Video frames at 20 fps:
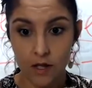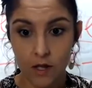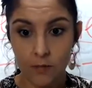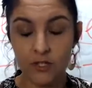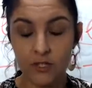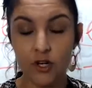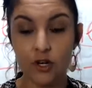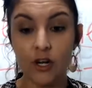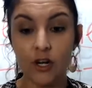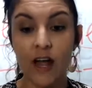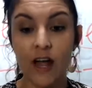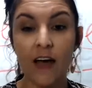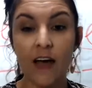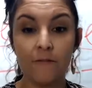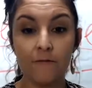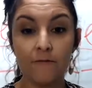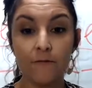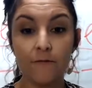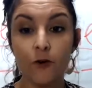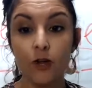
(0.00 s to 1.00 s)
But you're going to
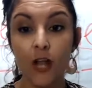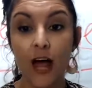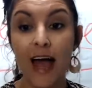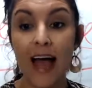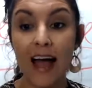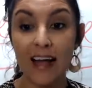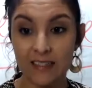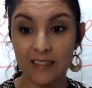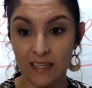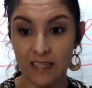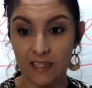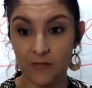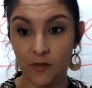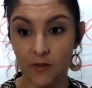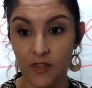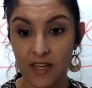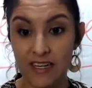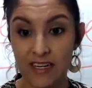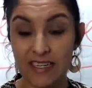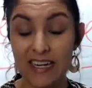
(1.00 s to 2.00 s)
have full access for
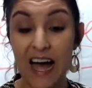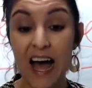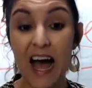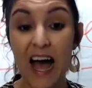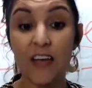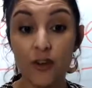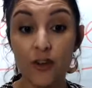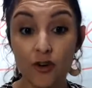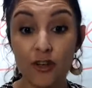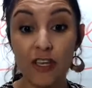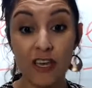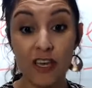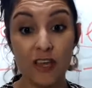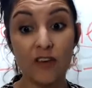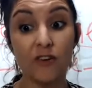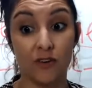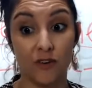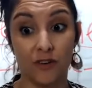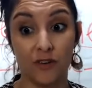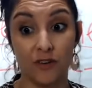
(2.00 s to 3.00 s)
the entire
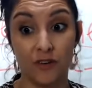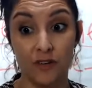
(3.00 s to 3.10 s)
year.